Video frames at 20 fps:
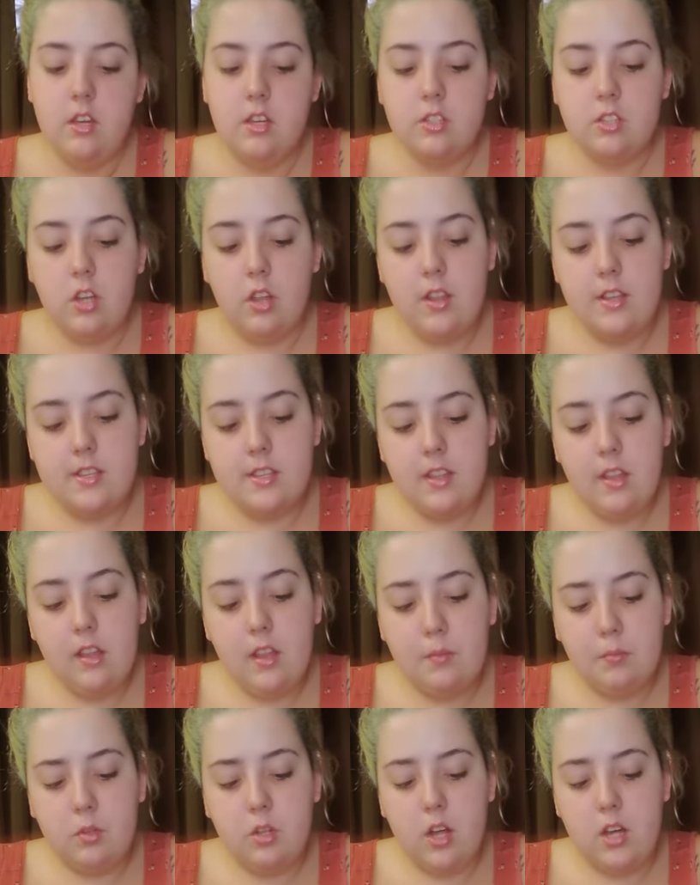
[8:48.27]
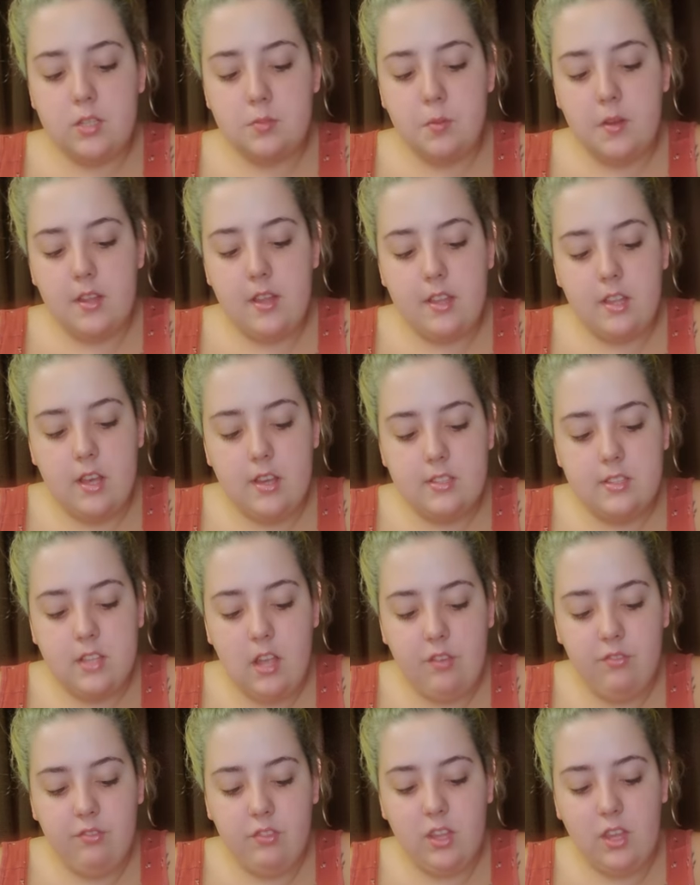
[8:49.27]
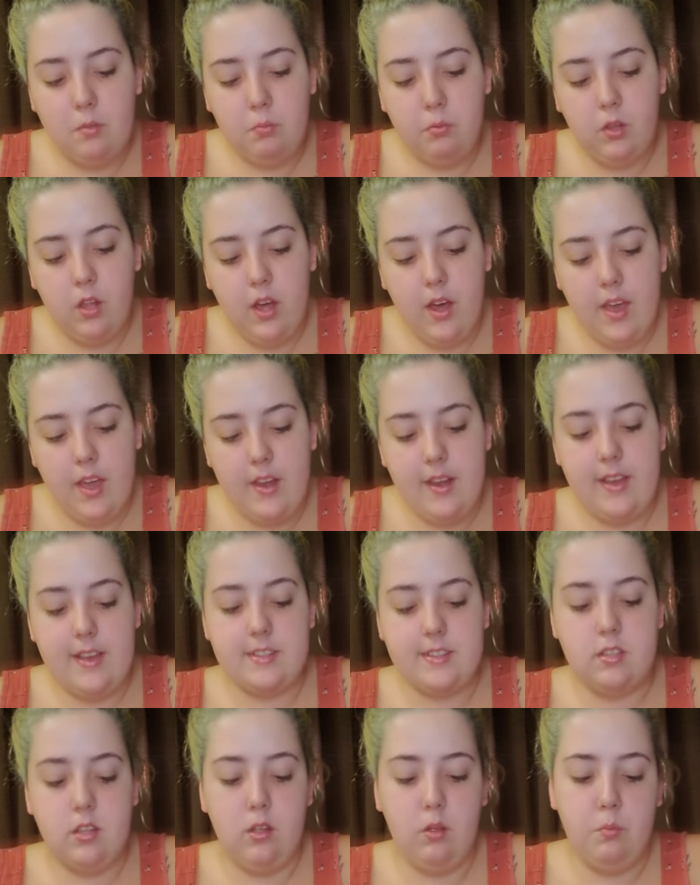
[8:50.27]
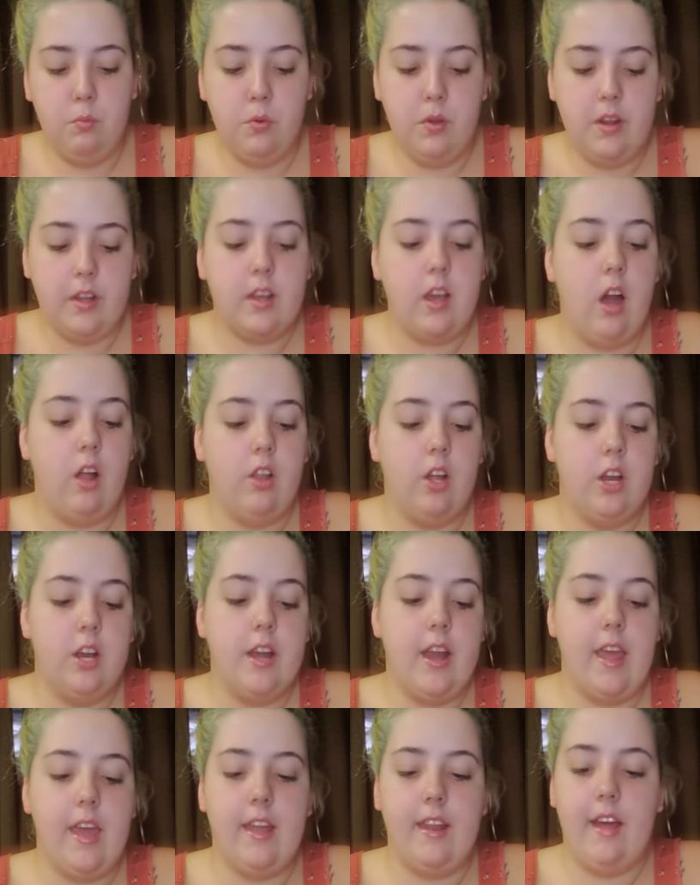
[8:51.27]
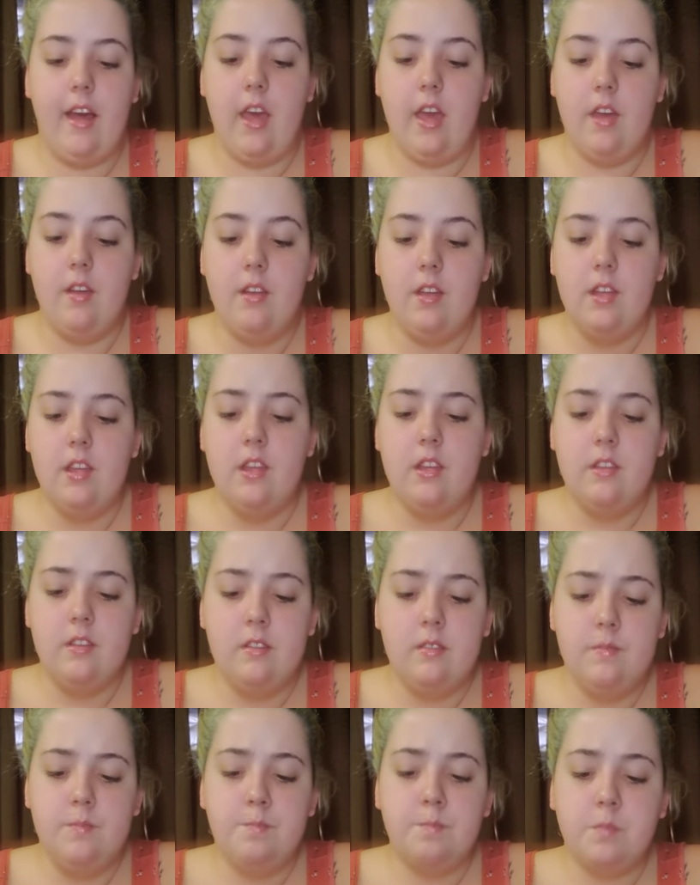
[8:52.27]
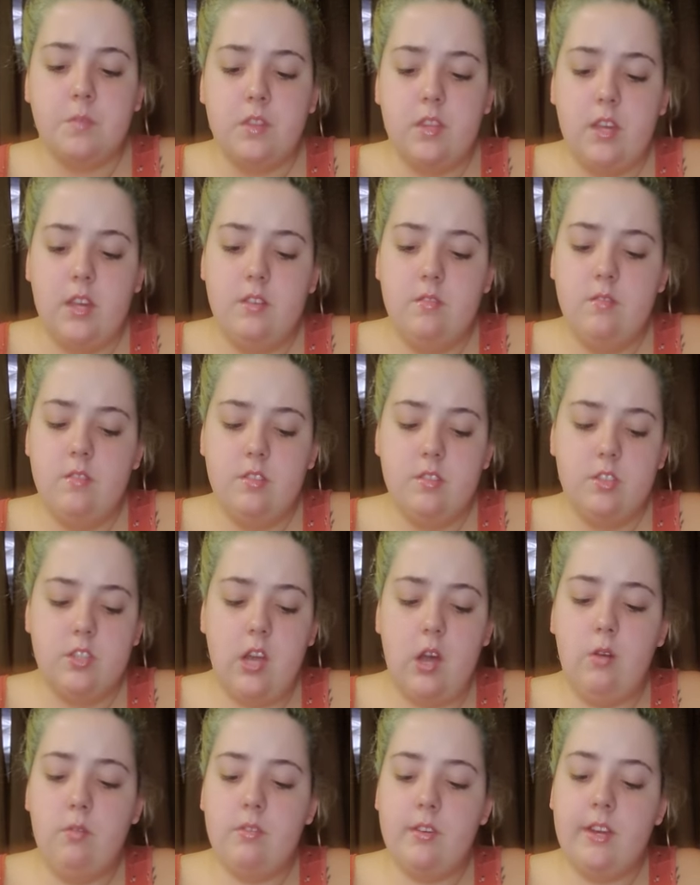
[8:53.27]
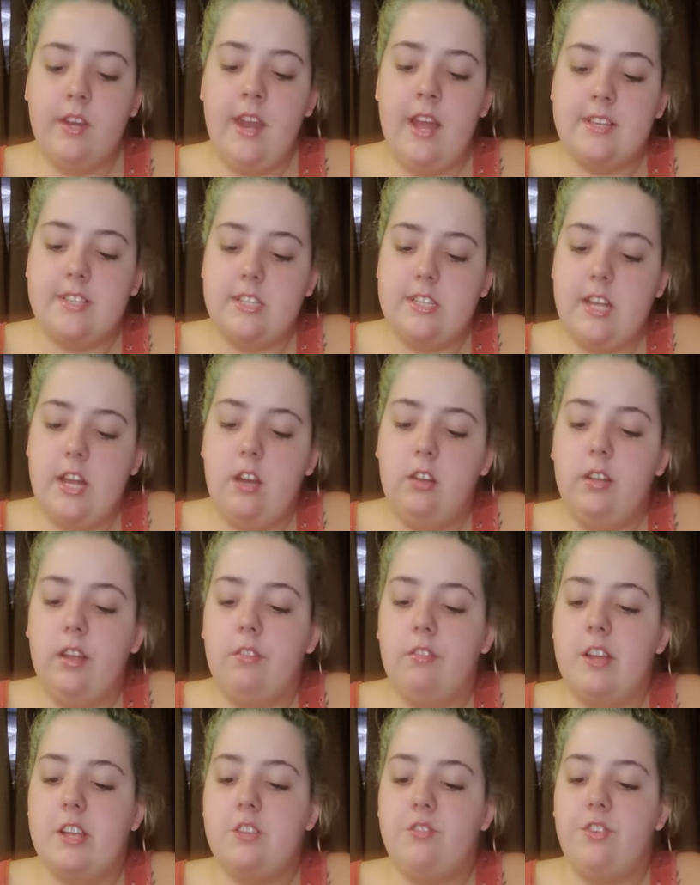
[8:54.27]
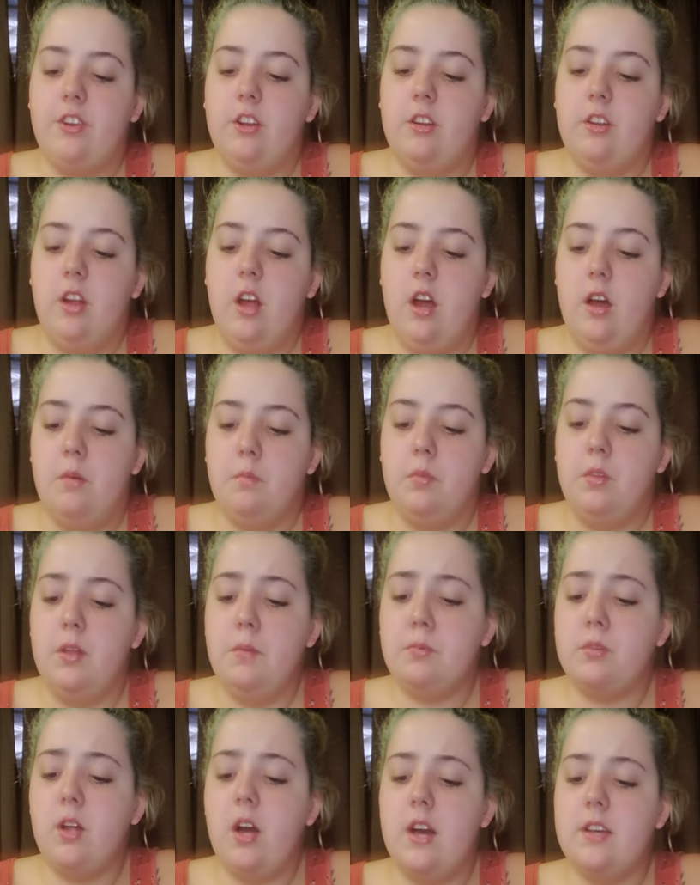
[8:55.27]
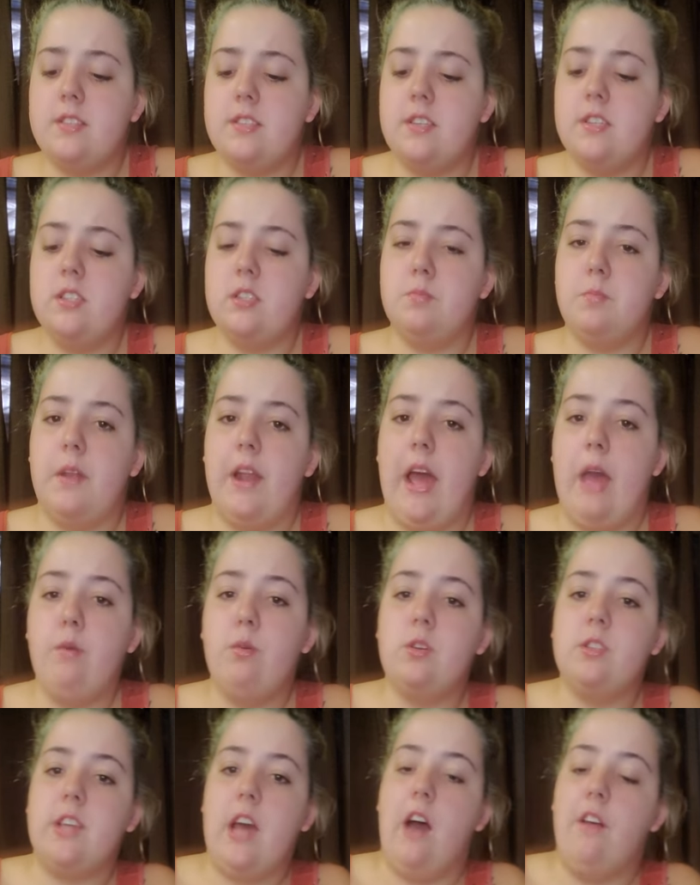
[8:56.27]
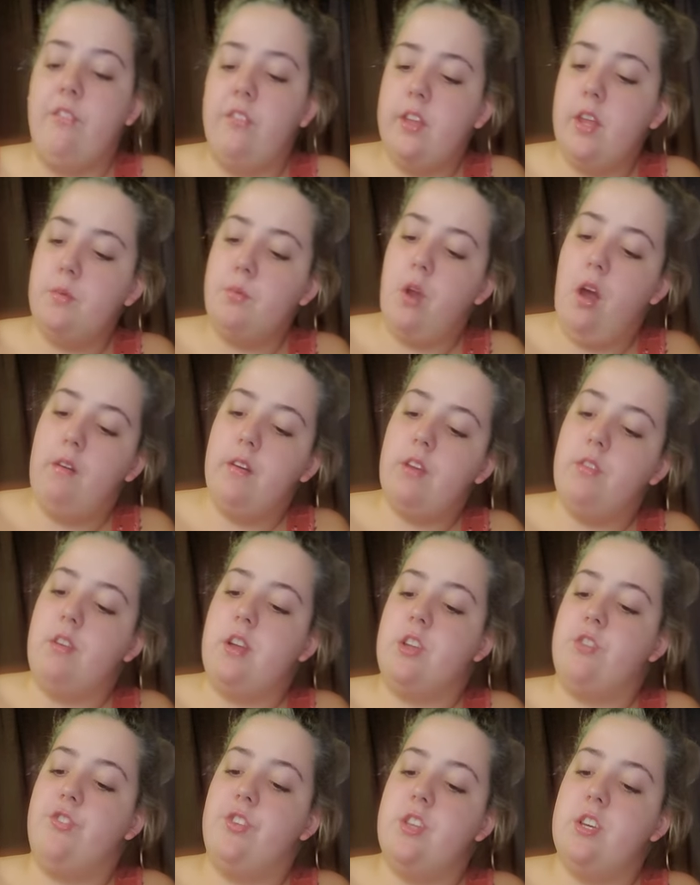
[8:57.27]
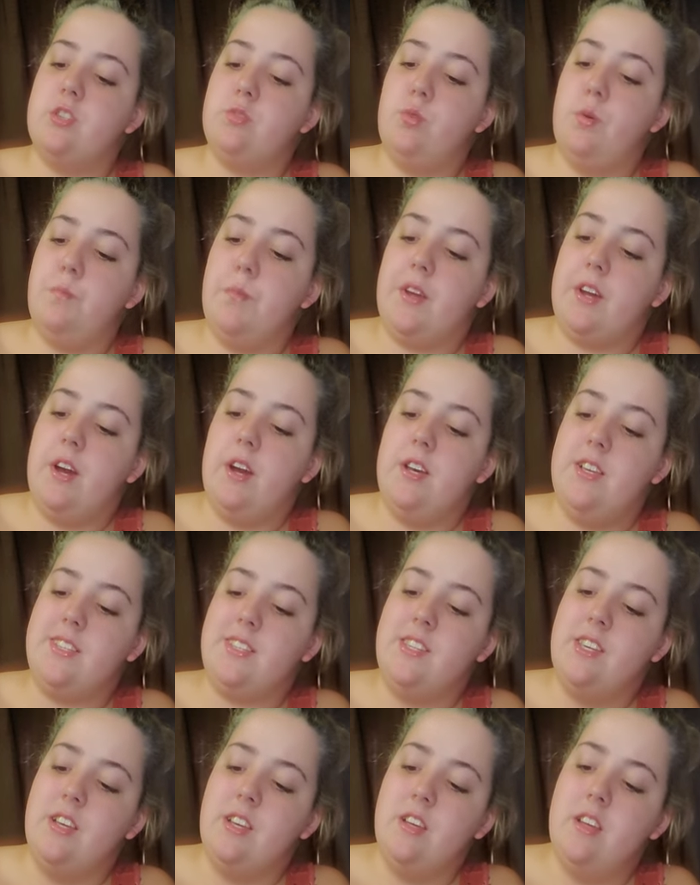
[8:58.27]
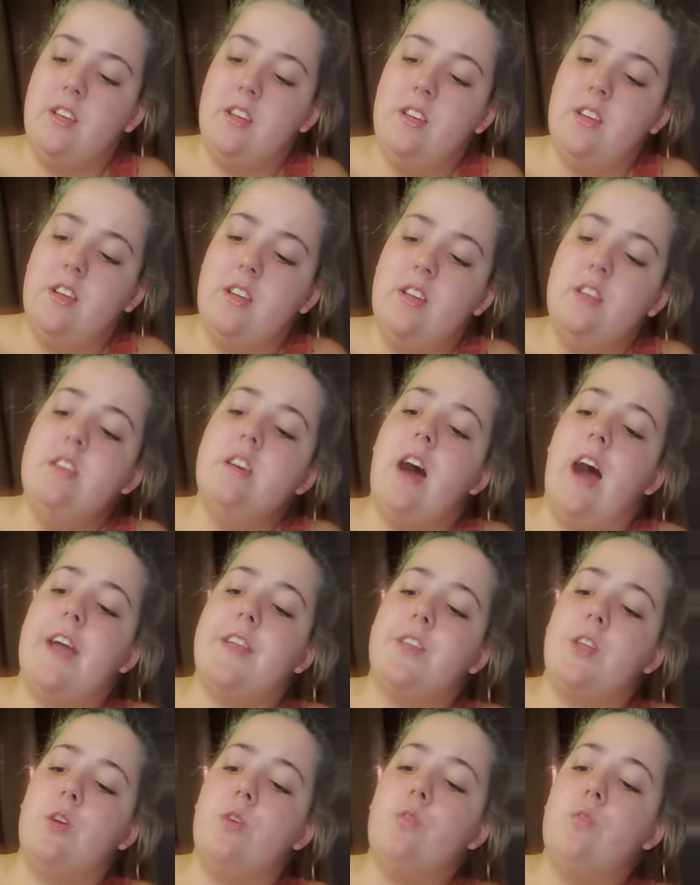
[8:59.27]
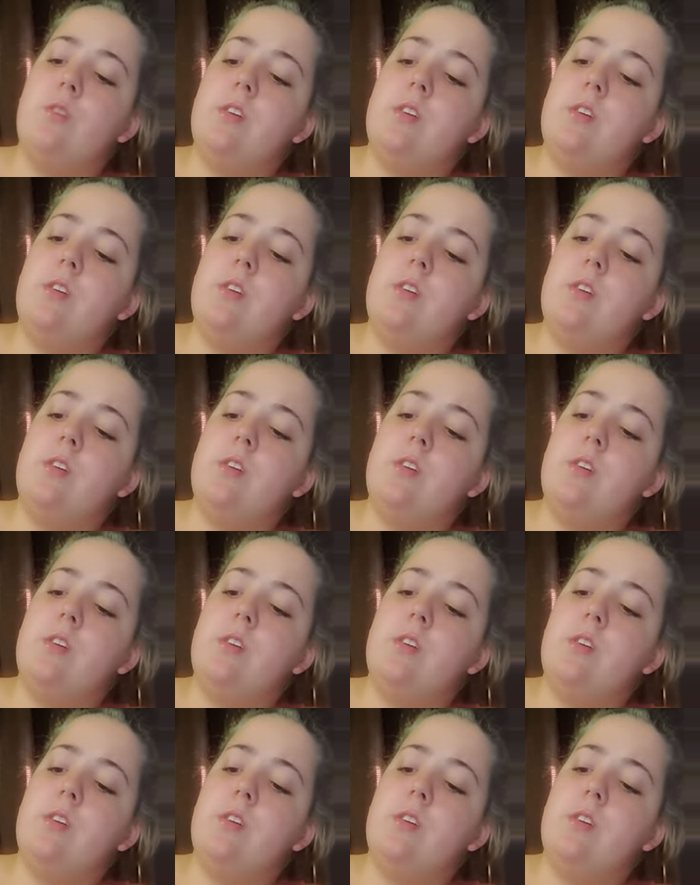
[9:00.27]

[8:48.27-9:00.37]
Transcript: So this is a lip gloss, but it does definitely apply a nice little pretty color. And I don't necessarily reach for um, lip glosses, but I will definitely probably reach for this one because I do